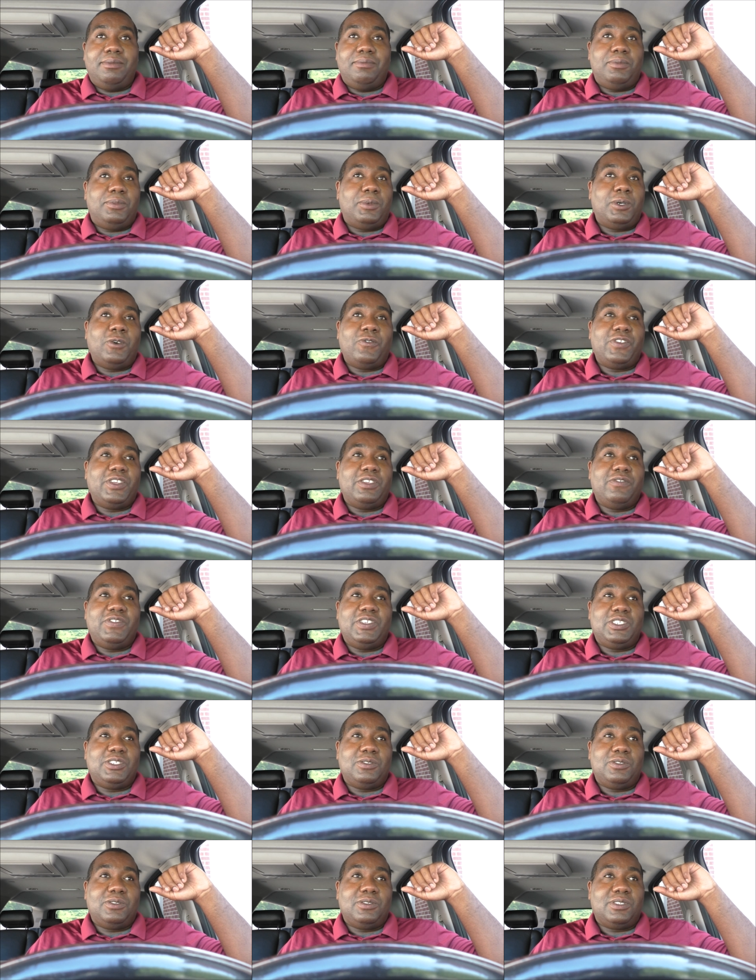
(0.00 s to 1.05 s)
both
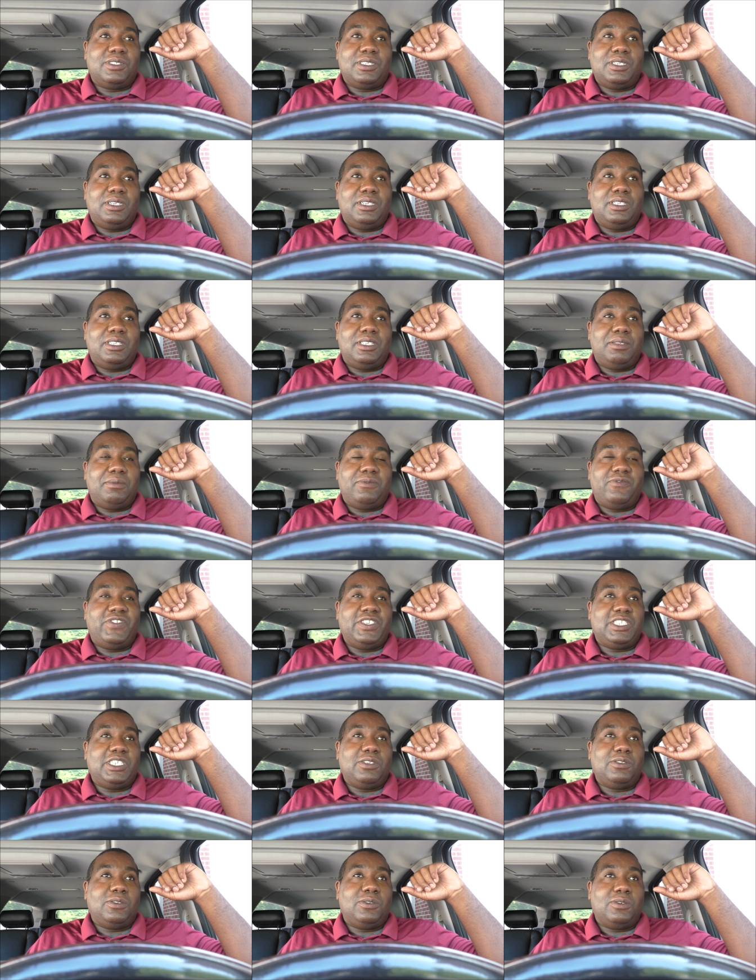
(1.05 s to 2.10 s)
individuals, uh, the
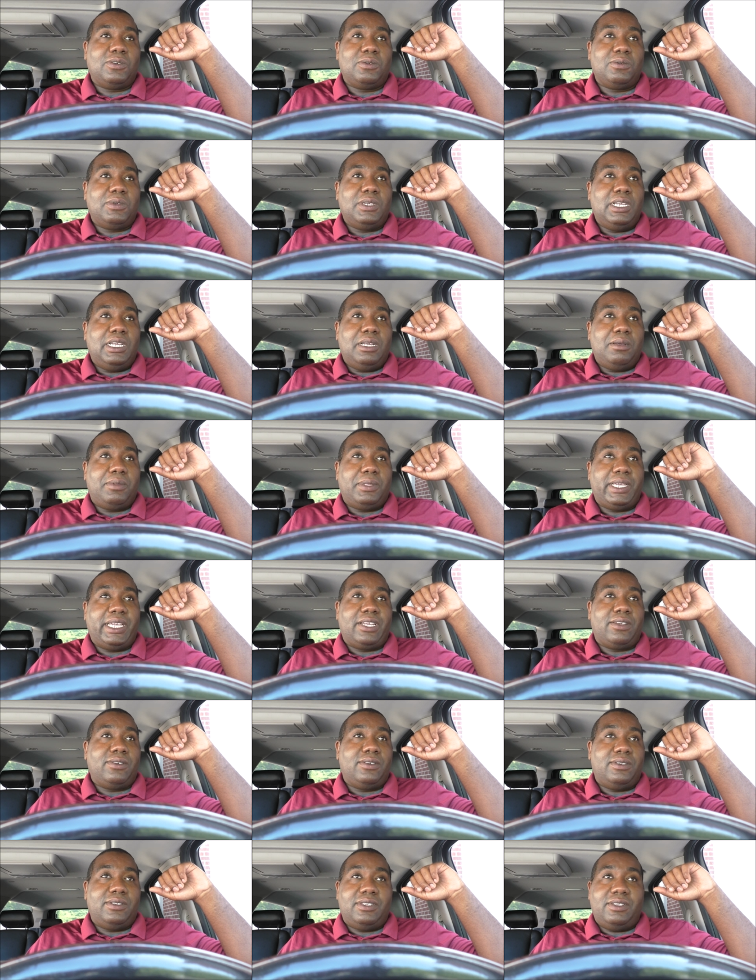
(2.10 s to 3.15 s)
15 year old black
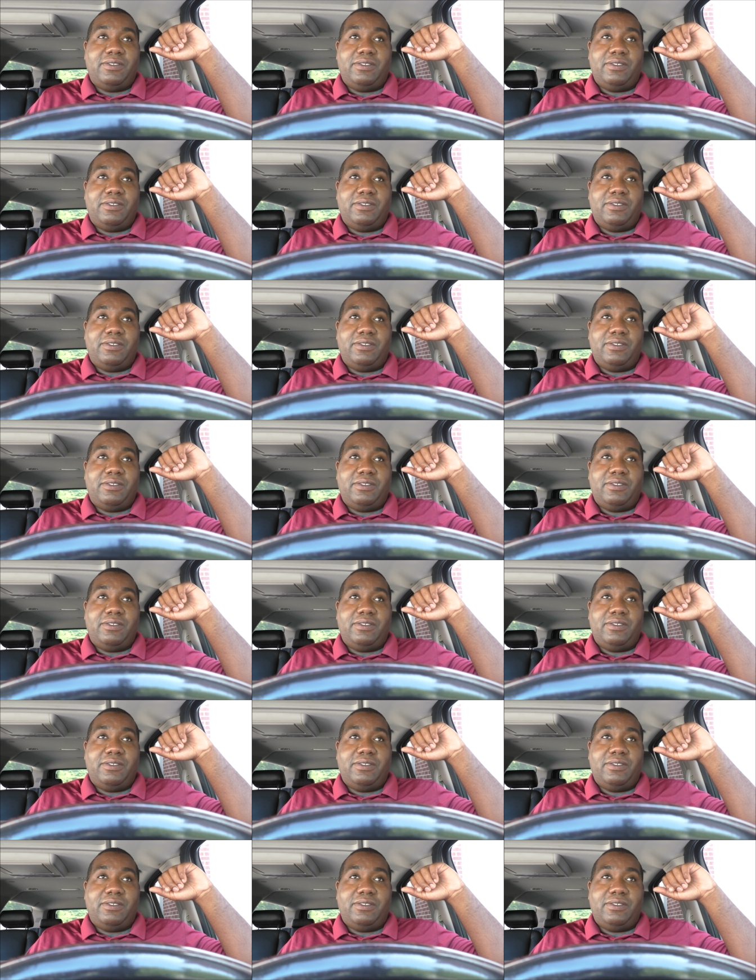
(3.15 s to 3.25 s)
girl and,